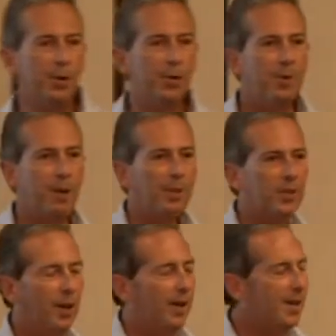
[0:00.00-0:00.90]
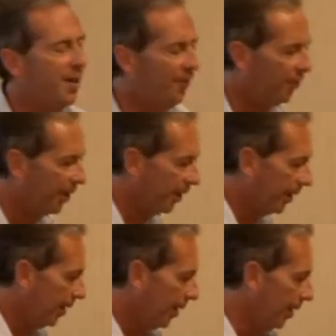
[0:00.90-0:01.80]
the model might be slightly different,
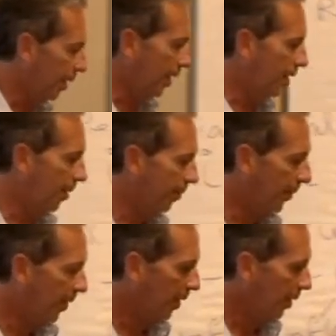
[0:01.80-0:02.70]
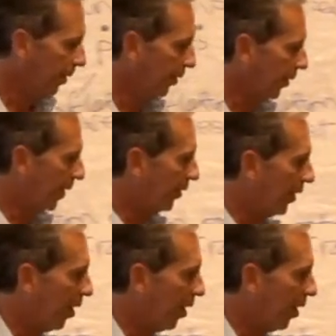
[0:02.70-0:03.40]
to this